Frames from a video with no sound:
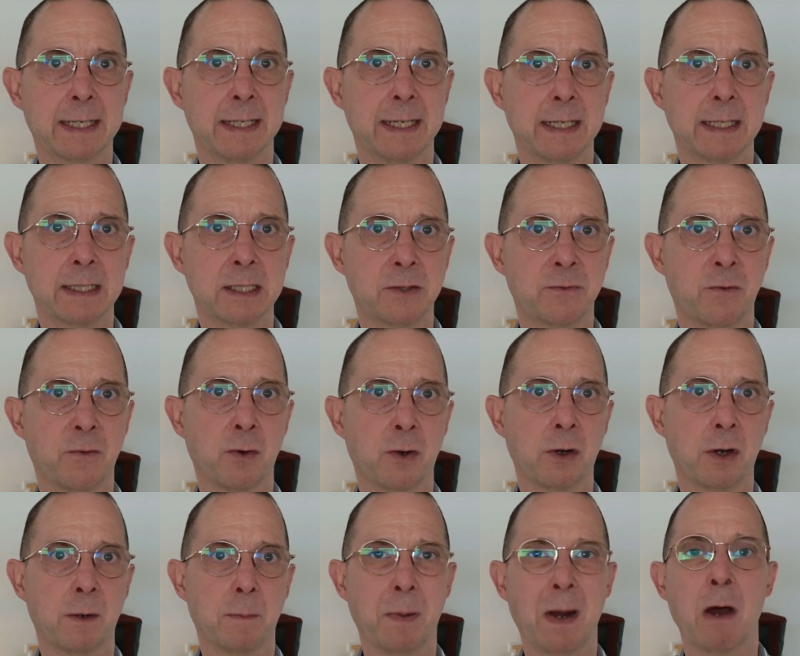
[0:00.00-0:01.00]
techniques
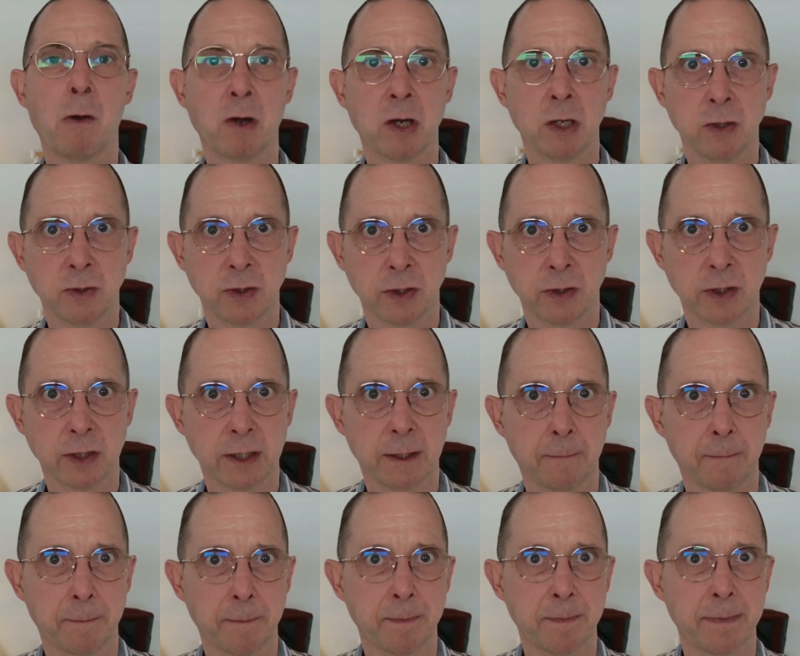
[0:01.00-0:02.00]
for power
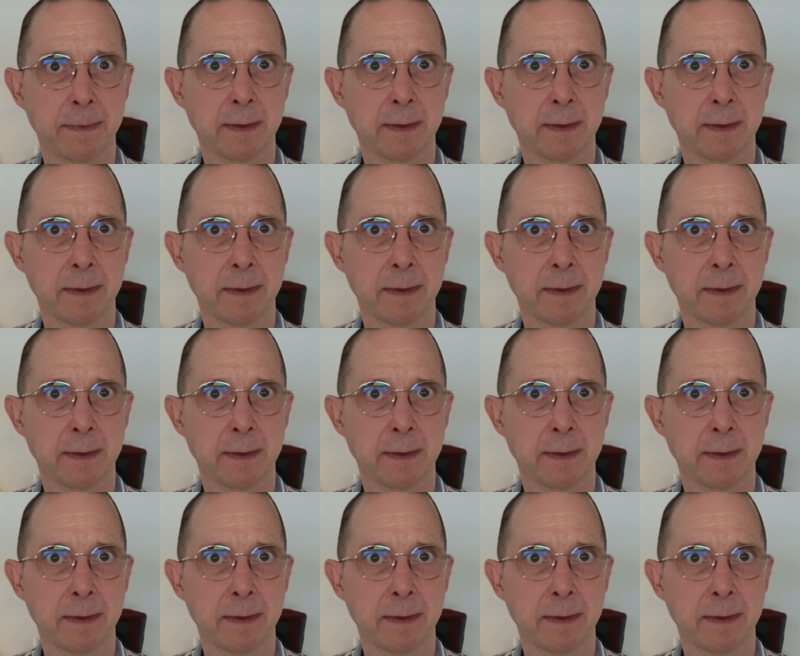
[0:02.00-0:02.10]
users.